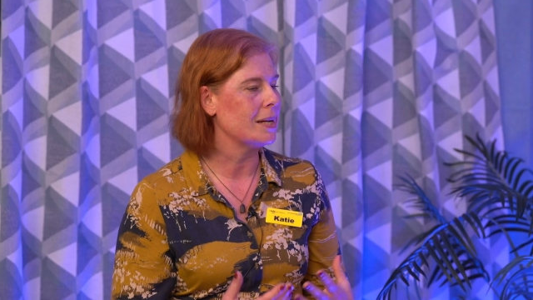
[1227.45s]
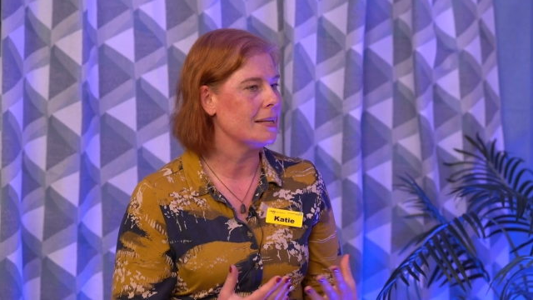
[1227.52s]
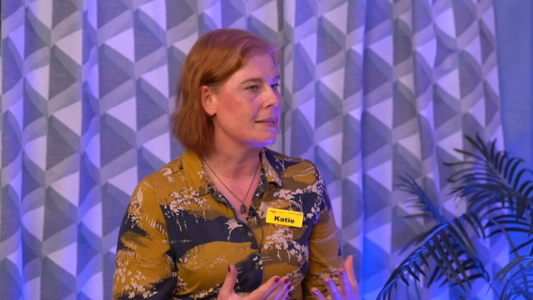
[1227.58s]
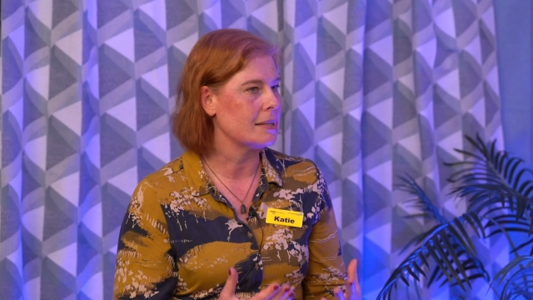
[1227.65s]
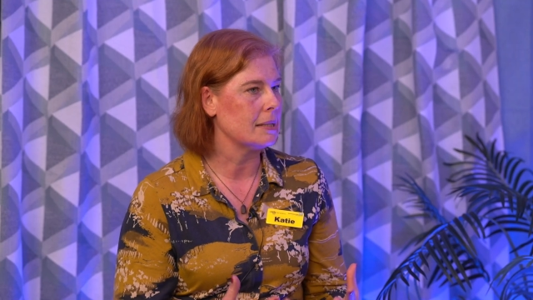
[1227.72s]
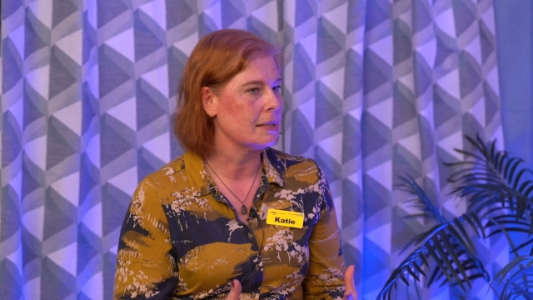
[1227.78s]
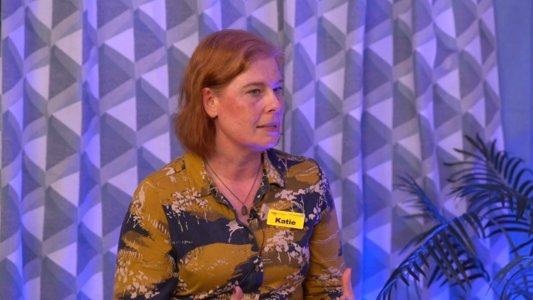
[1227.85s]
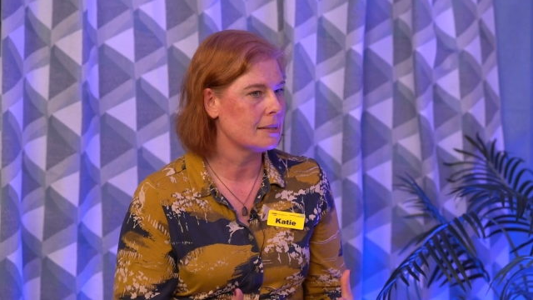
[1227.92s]

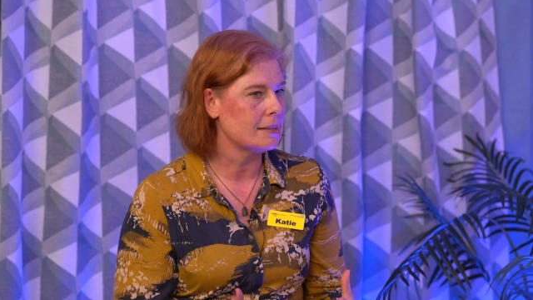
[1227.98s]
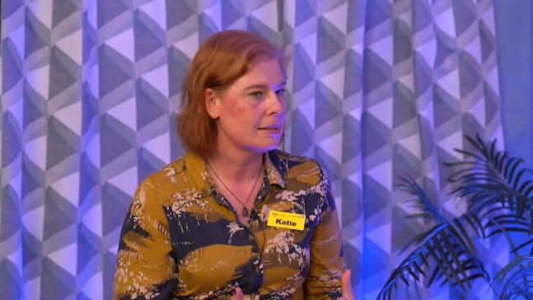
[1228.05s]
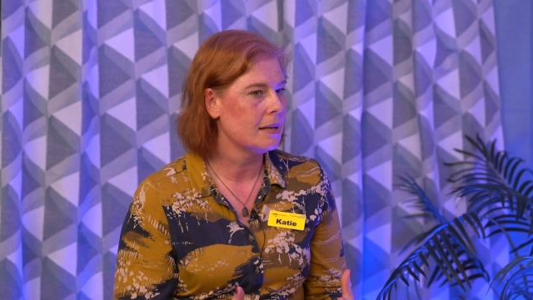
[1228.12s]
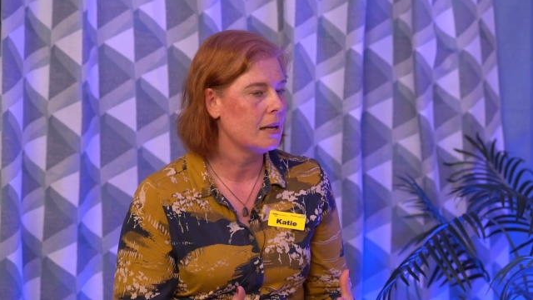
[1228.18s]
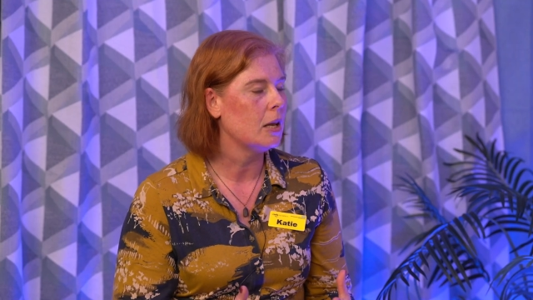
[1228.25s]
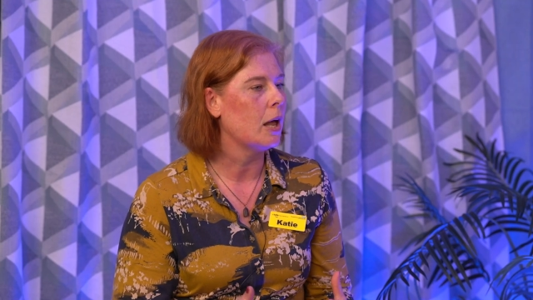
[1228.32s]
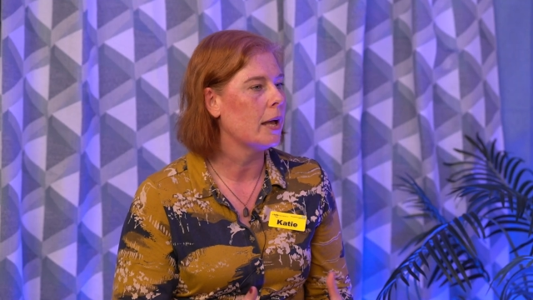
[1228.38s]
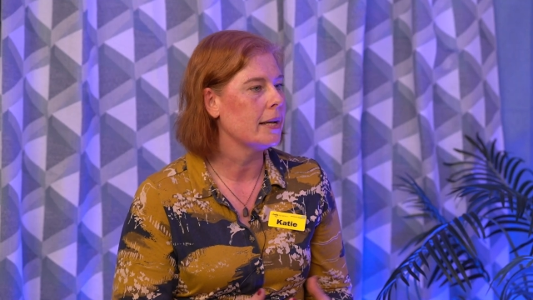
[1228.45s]
isn't
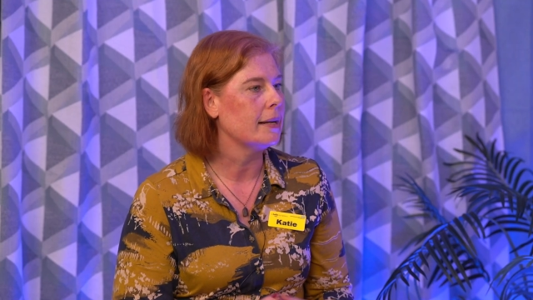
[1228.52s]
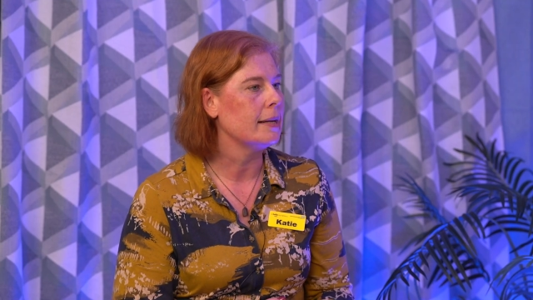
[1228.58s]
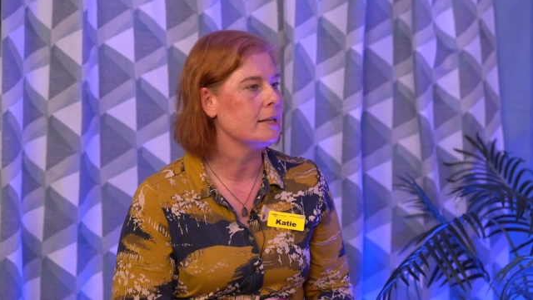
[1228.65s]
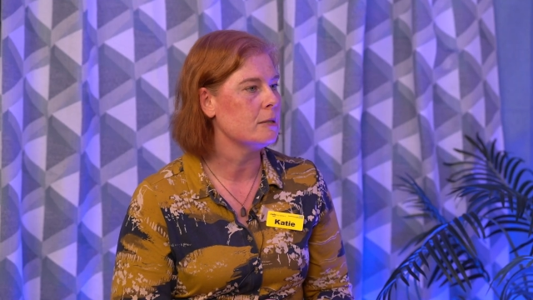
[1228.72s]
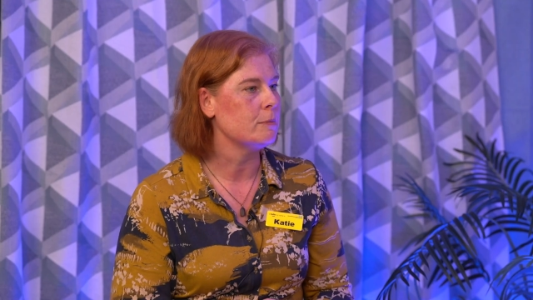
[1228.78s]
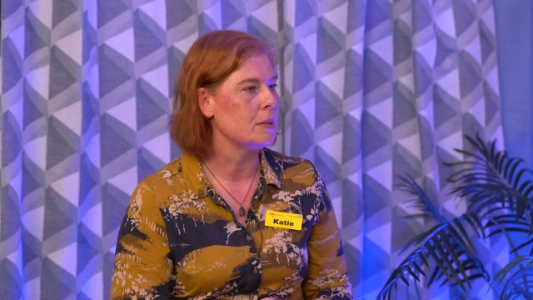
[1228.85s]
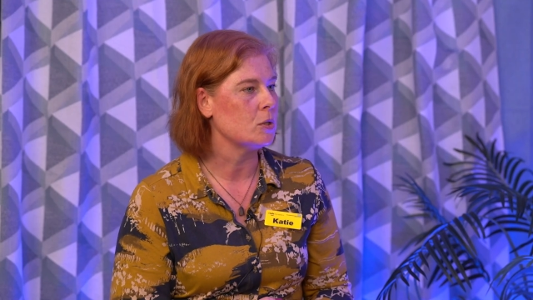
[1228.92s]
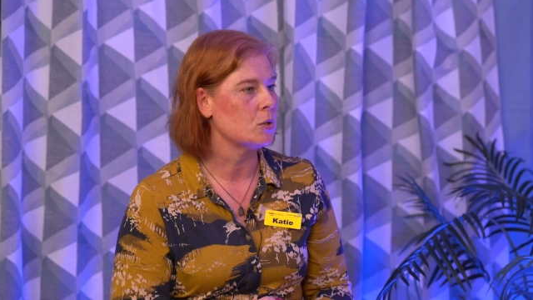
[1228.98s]
likely
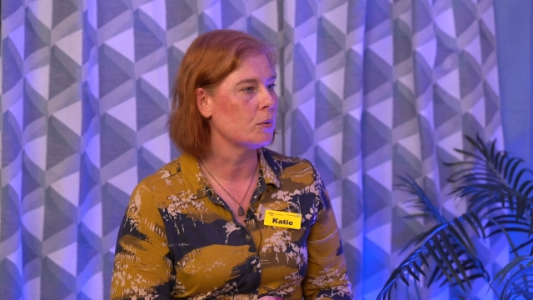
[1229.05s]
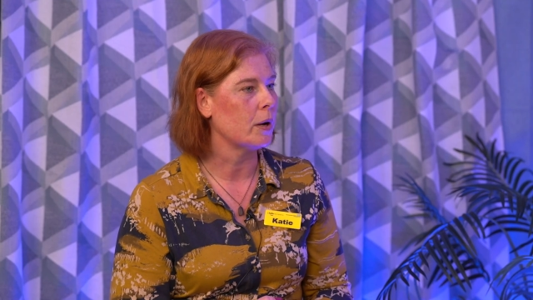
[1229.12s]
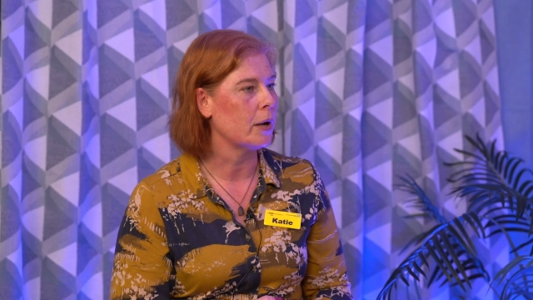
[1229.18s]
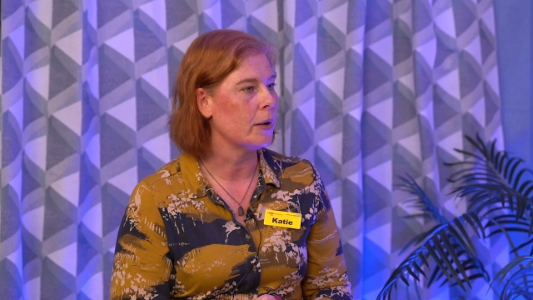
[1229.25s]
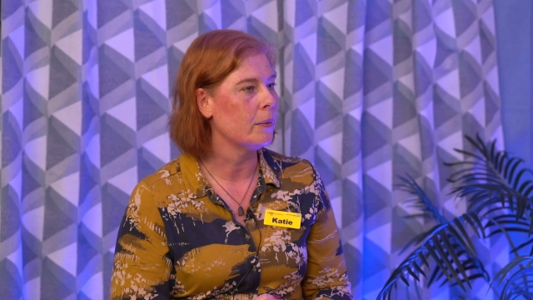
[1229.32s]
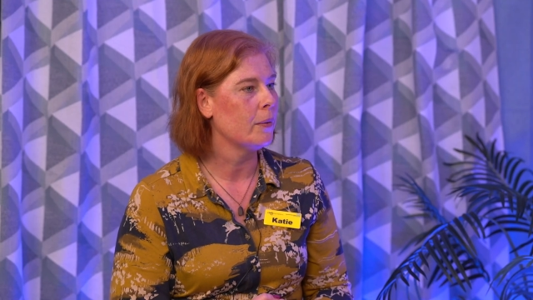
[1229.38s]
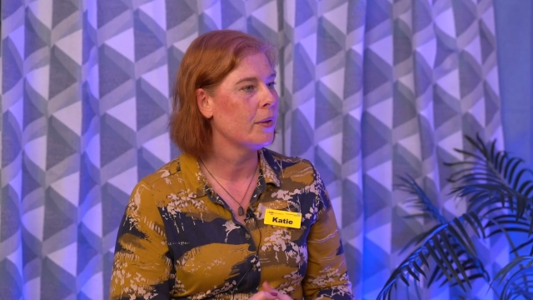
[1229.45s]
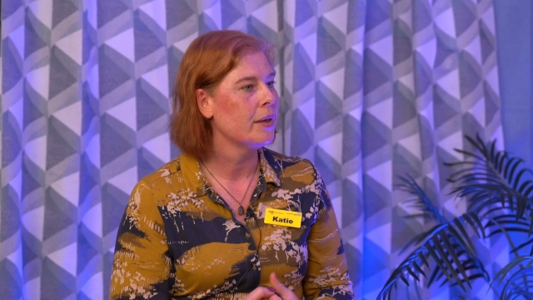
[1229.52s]
to be
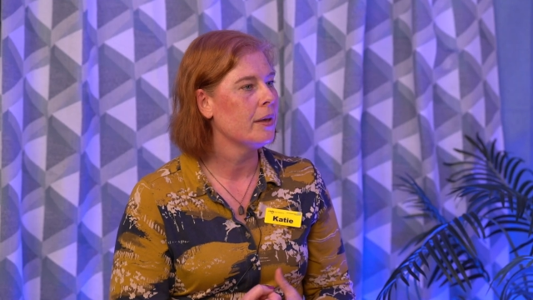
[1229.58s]
true,